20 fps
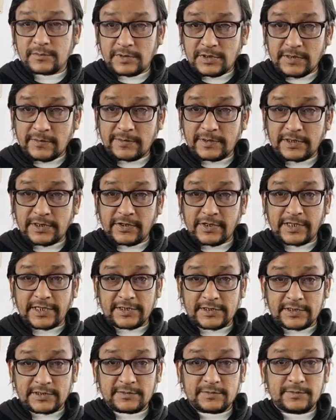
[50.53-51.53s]
about the
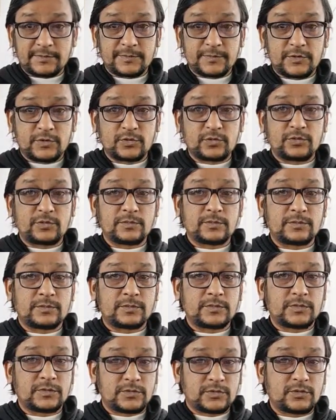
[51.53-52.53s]
greetings. Two
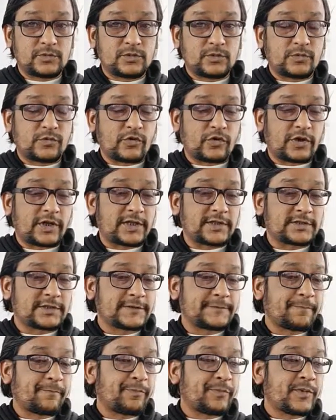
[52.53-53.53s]
to four things.
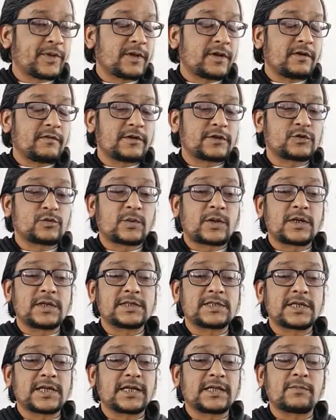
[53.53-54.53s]
First one
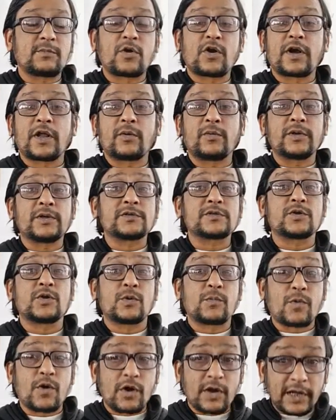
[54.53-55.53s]
is in the morning we use
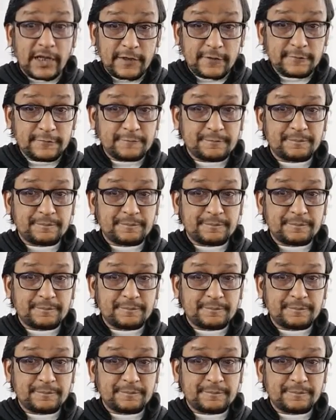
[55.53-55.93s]
good morning.